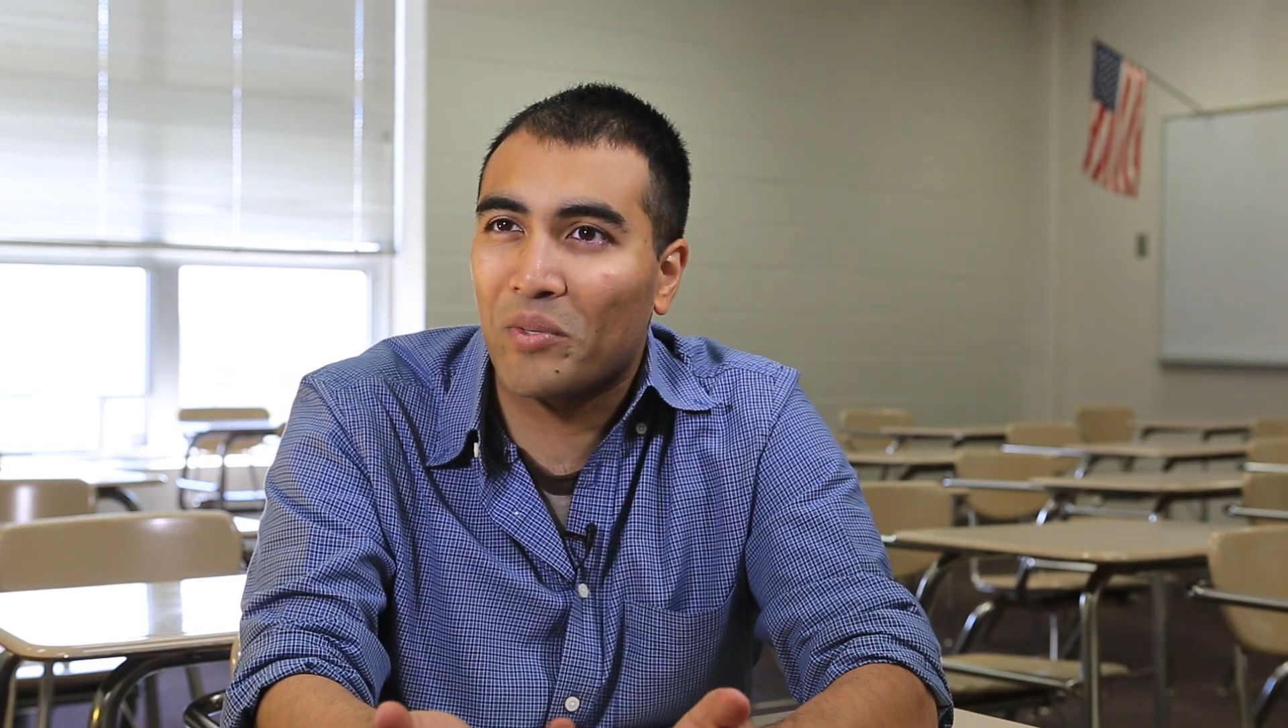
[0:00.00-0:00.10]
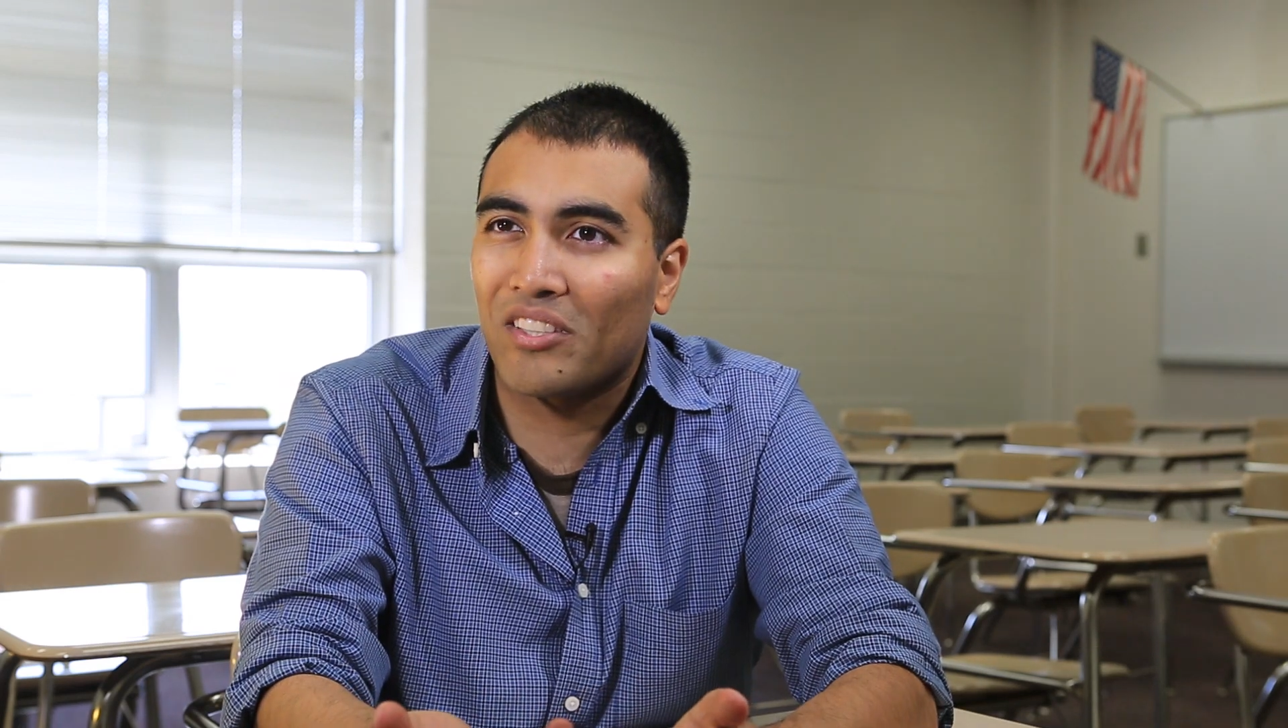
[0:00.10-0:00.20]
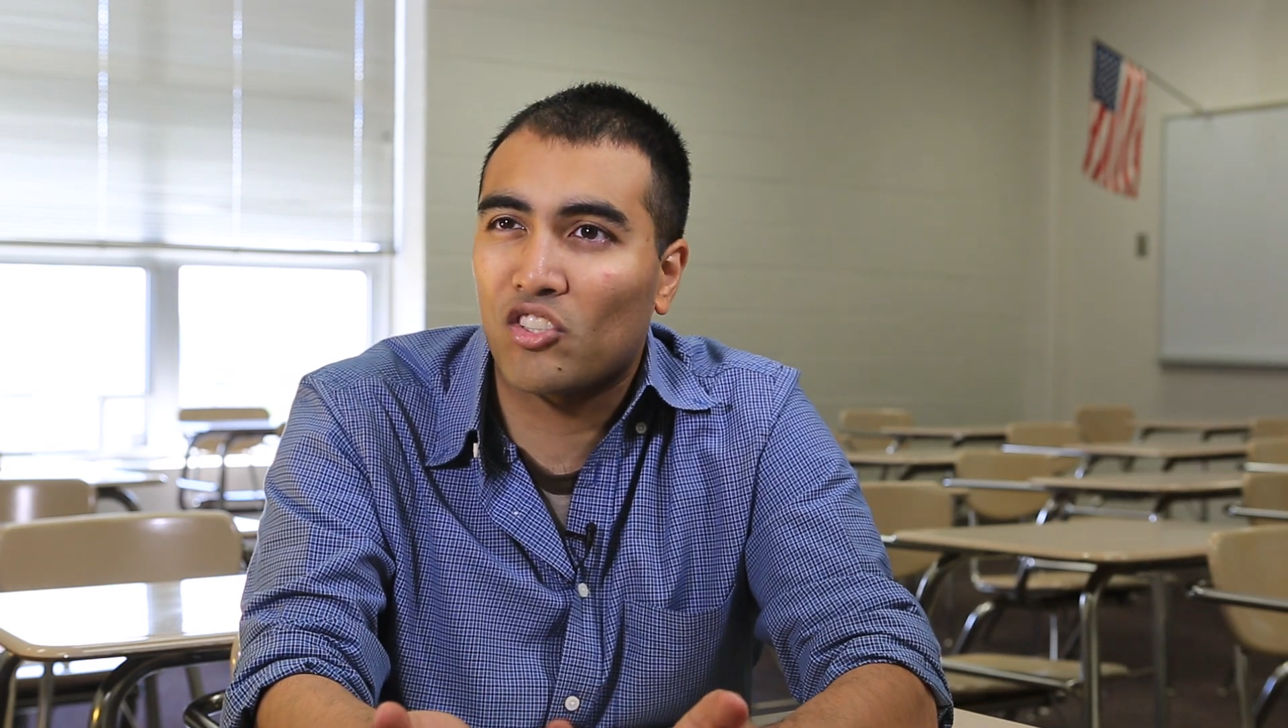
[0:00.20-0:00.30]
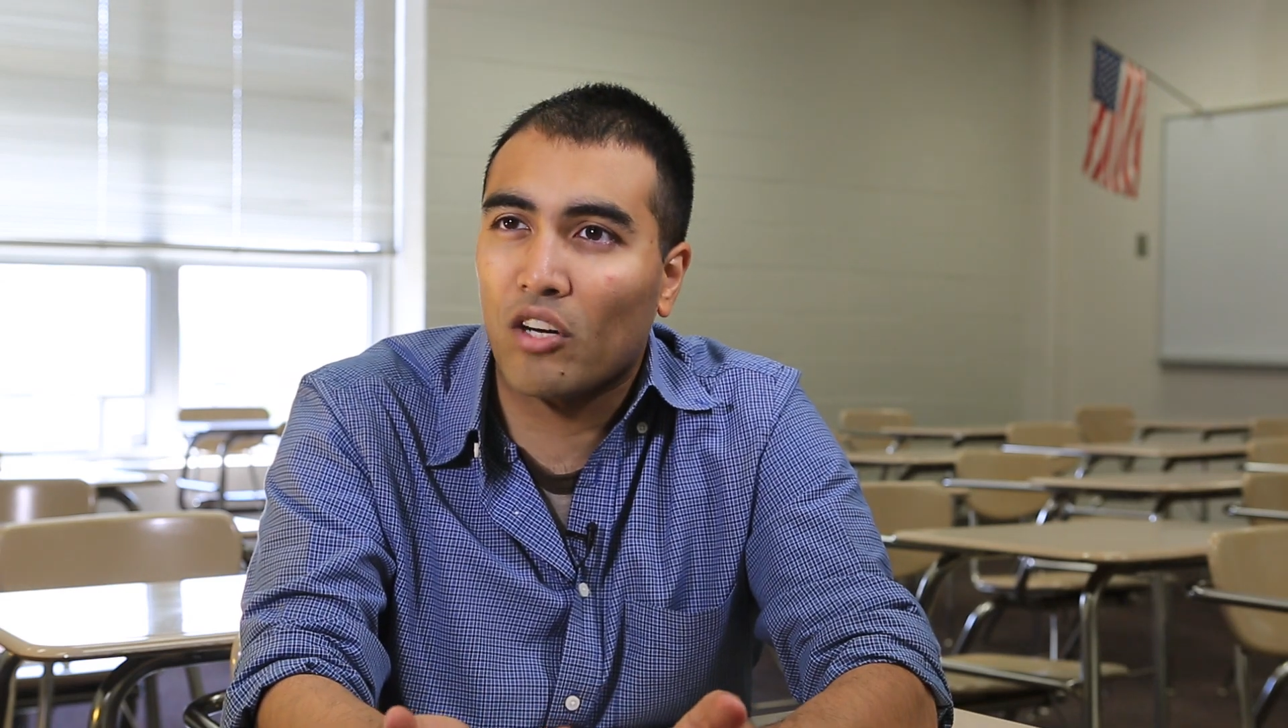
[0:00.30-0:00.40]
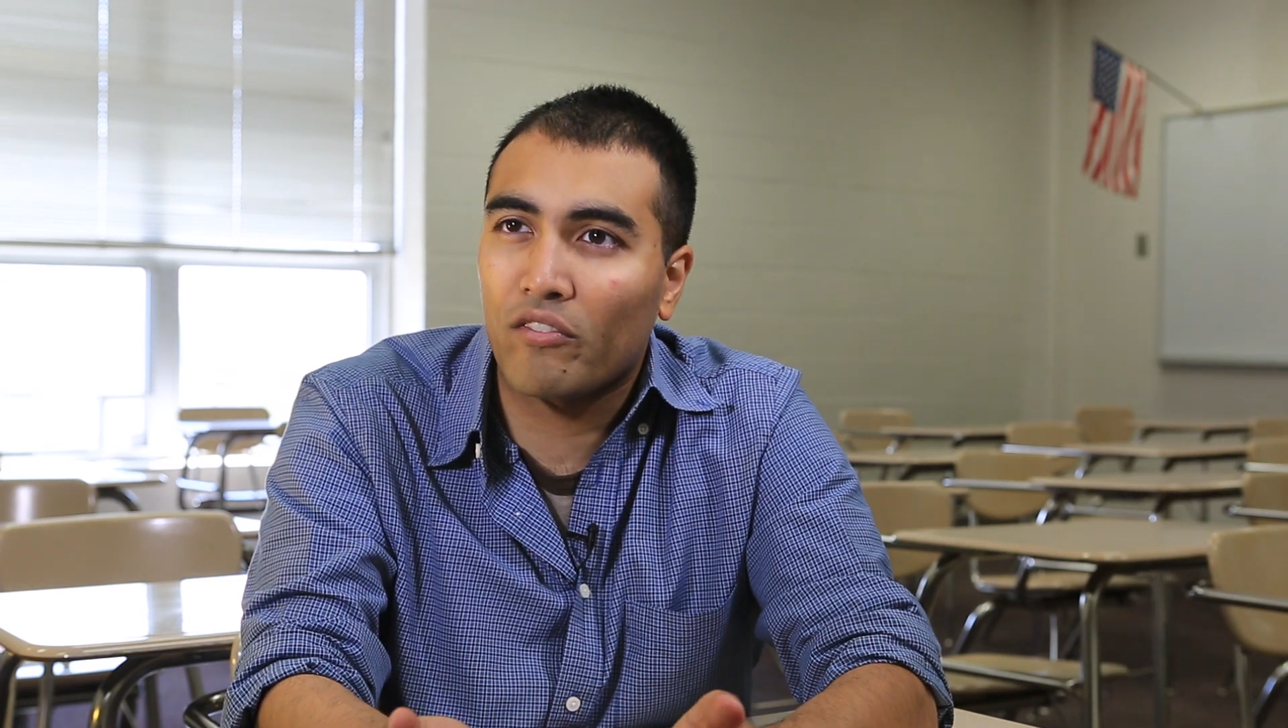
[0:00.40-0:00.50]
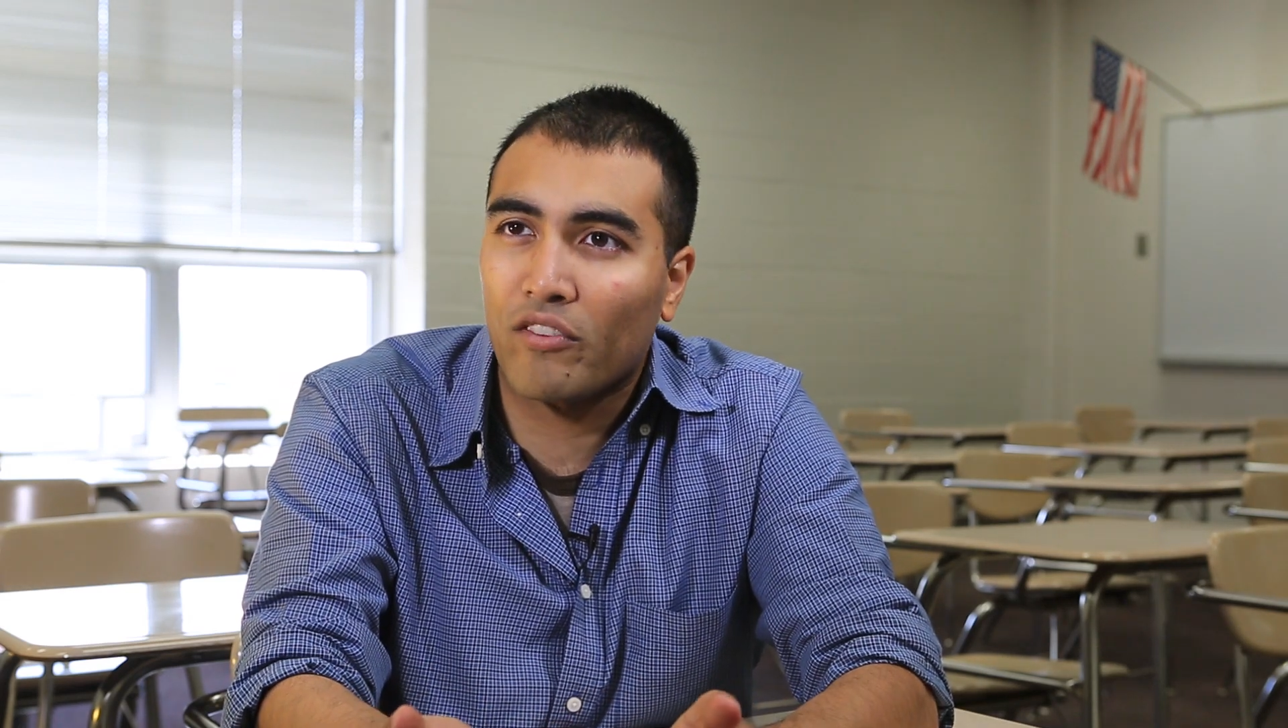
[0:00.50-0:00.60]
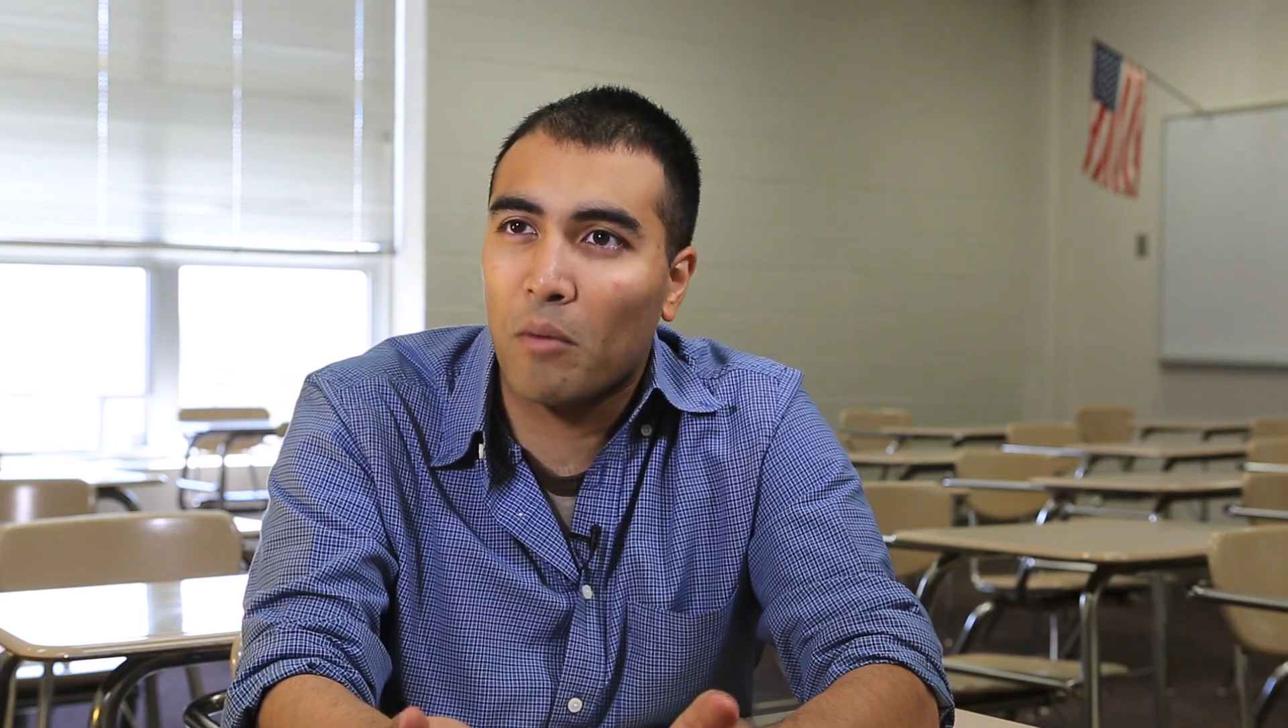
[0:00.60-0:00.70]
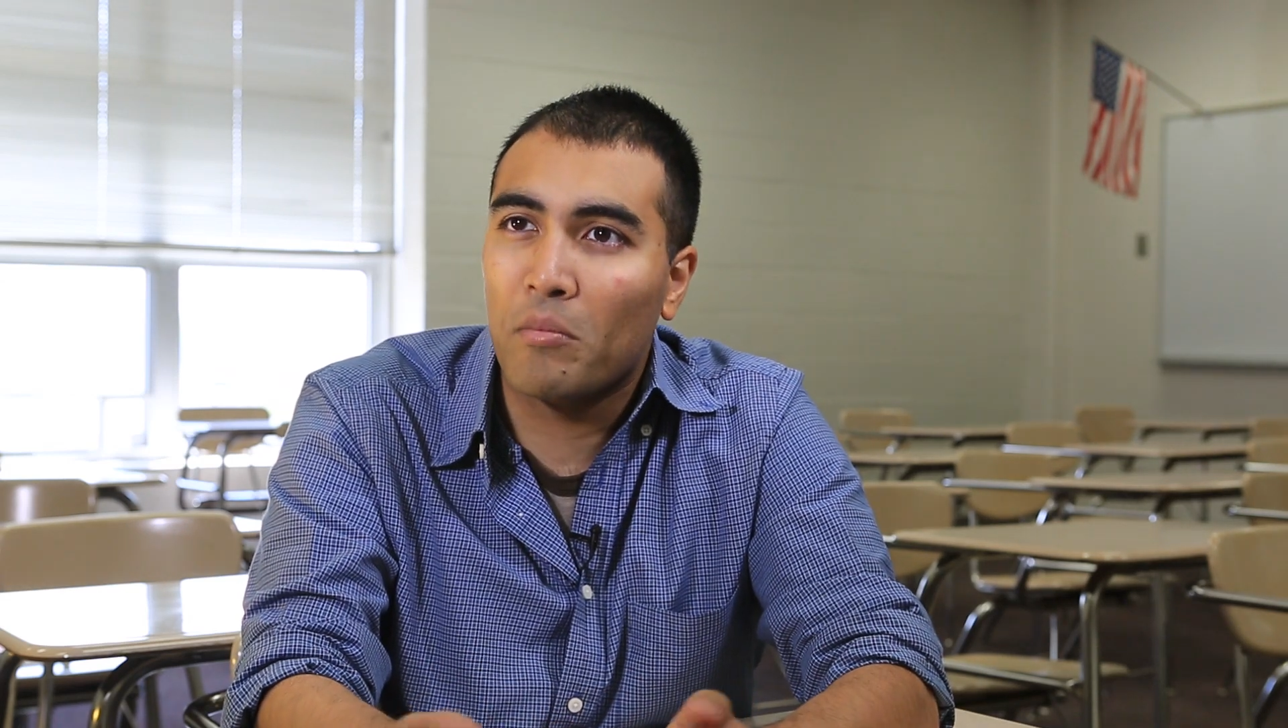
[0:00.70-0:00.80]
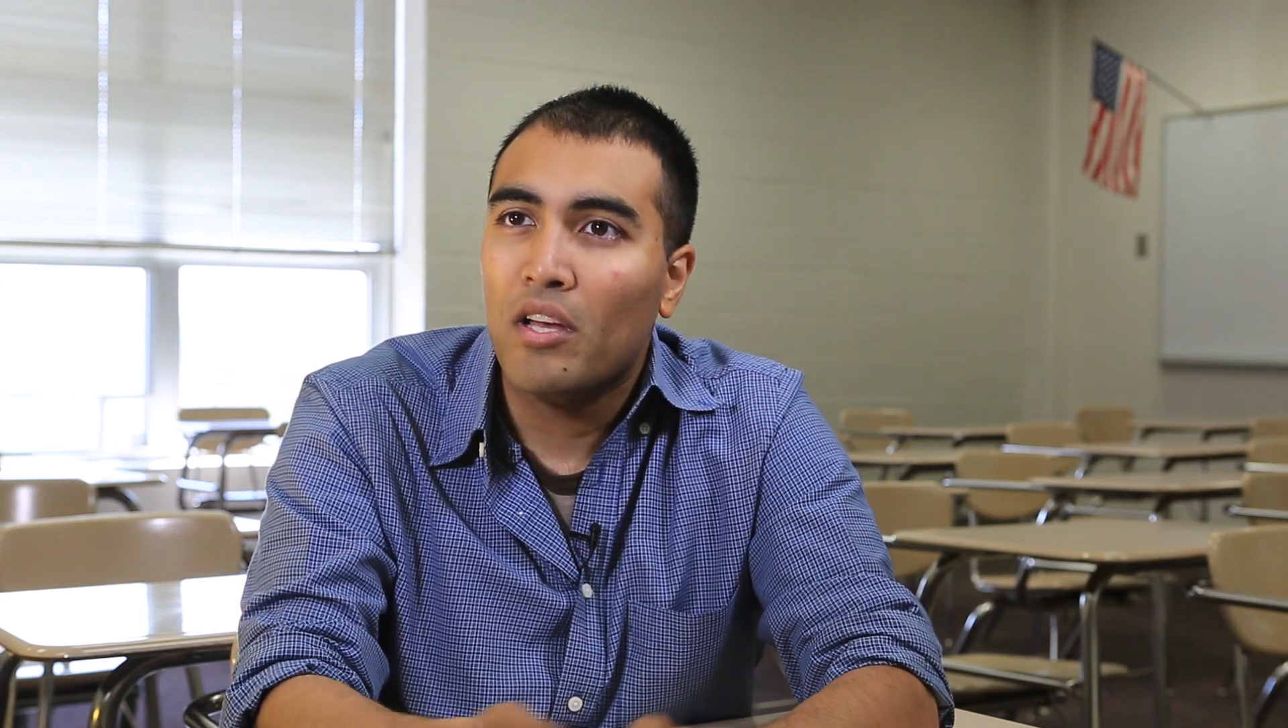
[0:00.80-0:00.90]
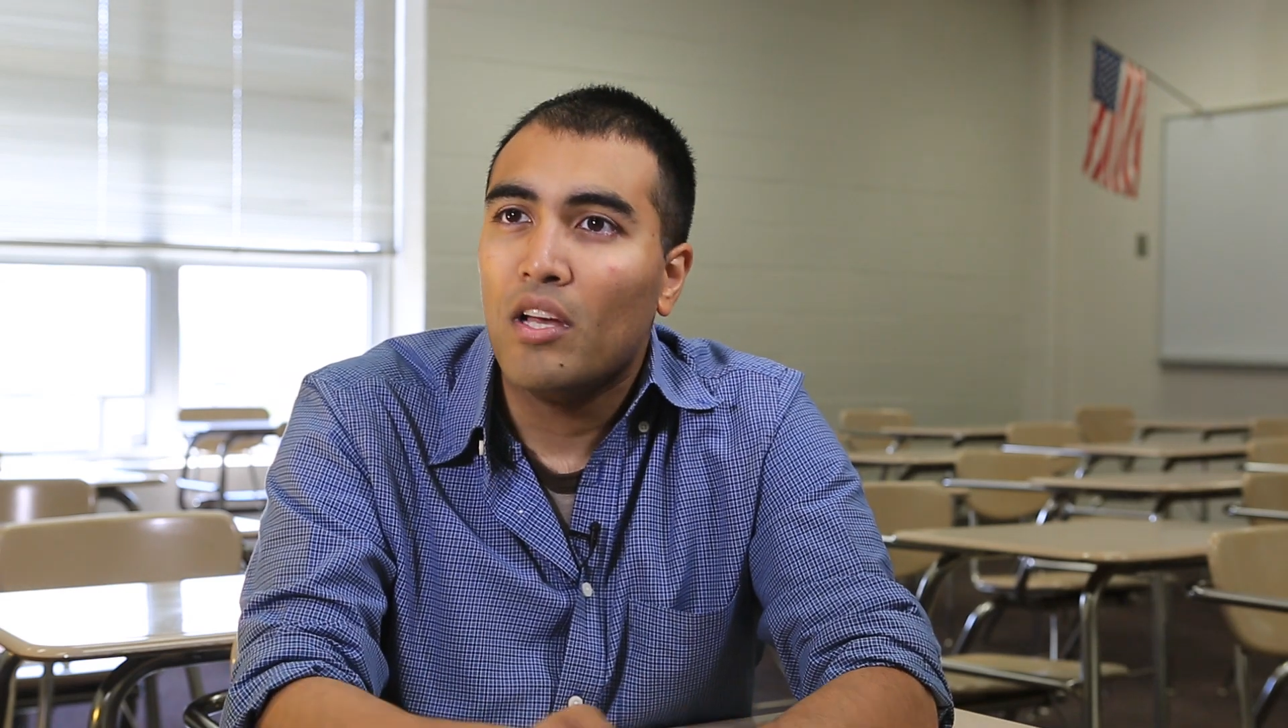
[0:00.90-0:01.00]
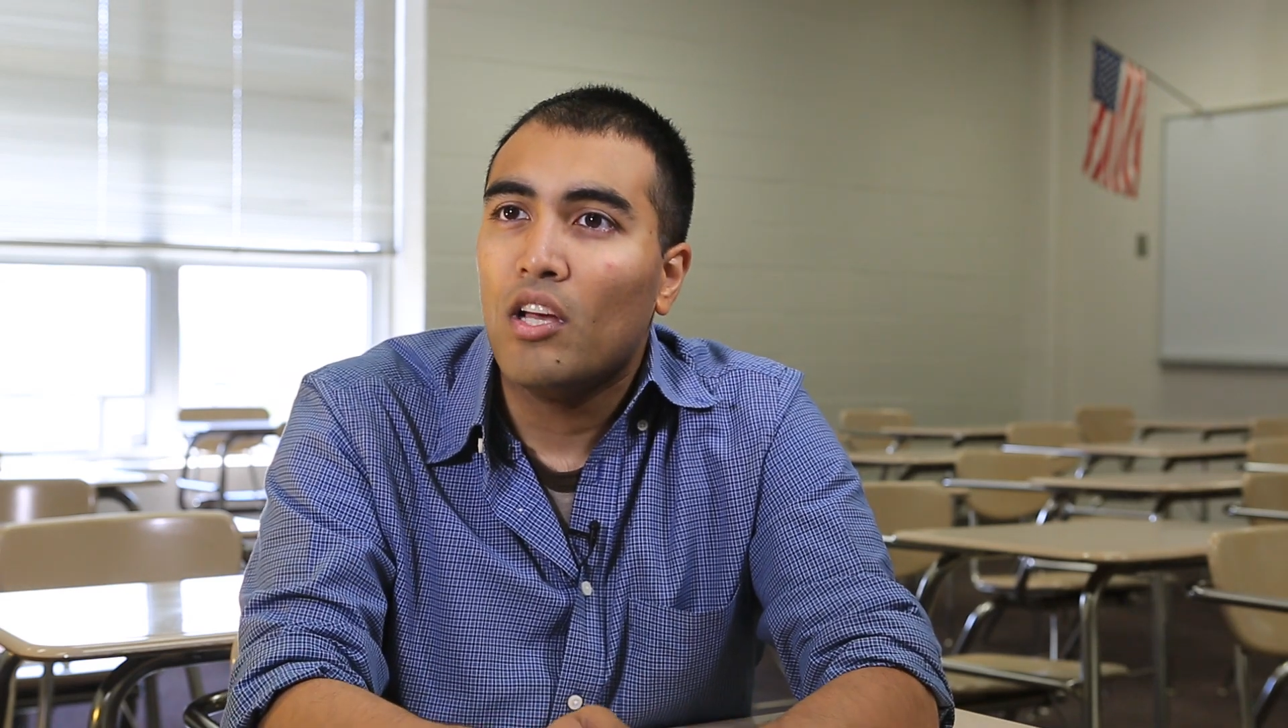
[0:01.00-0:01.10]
really start from.